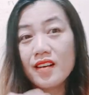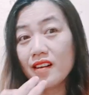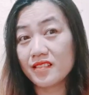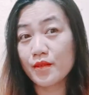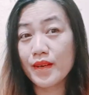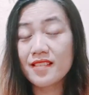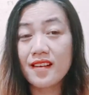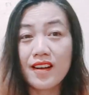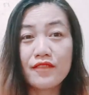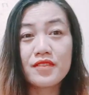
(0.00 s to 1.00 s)
the risk
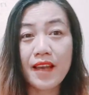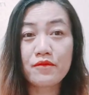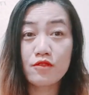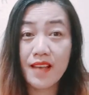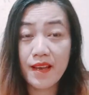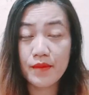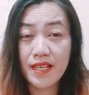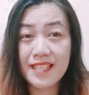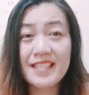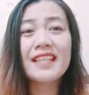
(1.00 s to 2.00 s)
of type 2
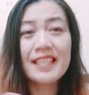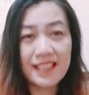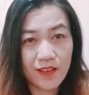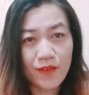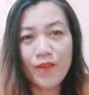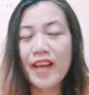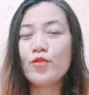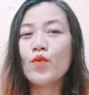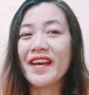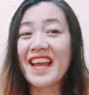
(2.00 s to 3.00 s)
diabetes. Red
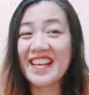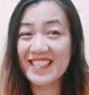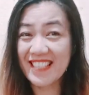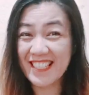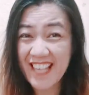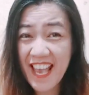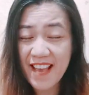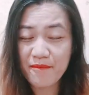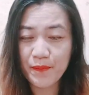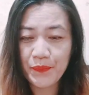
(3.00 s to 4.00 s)
wine has the
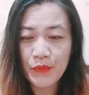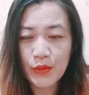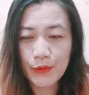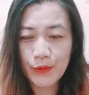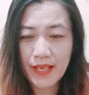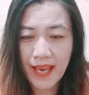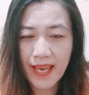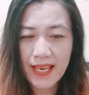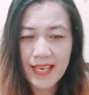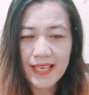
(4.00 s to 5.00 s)
same.
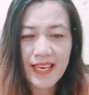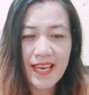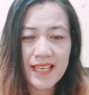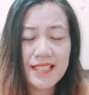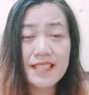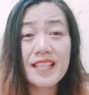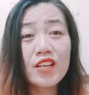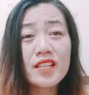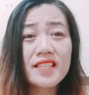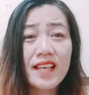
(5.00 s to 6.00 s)
Okay, yes, the
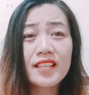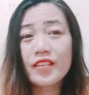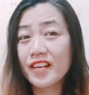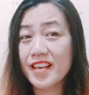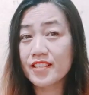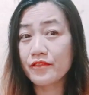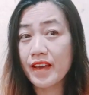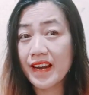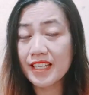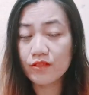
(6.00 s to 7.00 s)
content
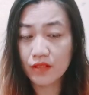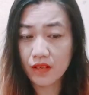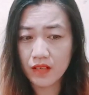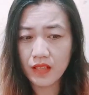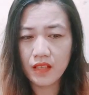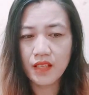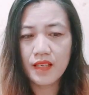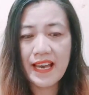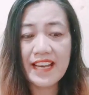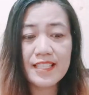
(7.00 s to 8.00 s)
resveratrol
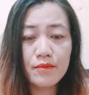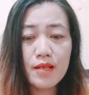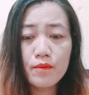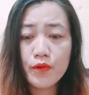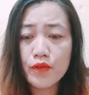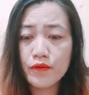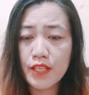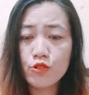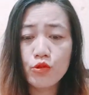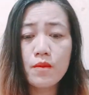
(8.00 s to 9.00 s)
has been
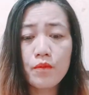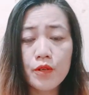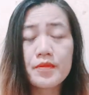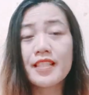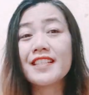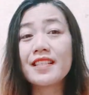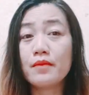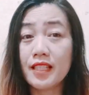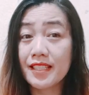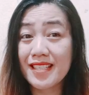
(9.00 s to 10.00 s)
proven to improve
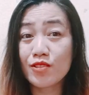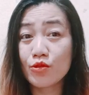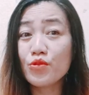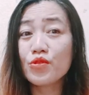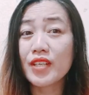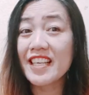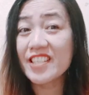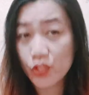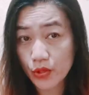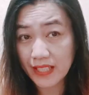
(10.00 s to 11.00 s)
sensibility to
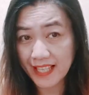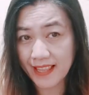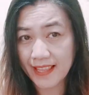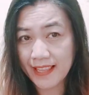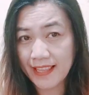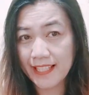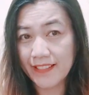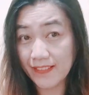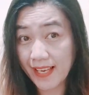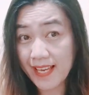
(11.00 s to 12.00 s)
insulin.
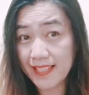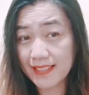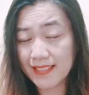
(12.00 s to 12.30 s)
Okay,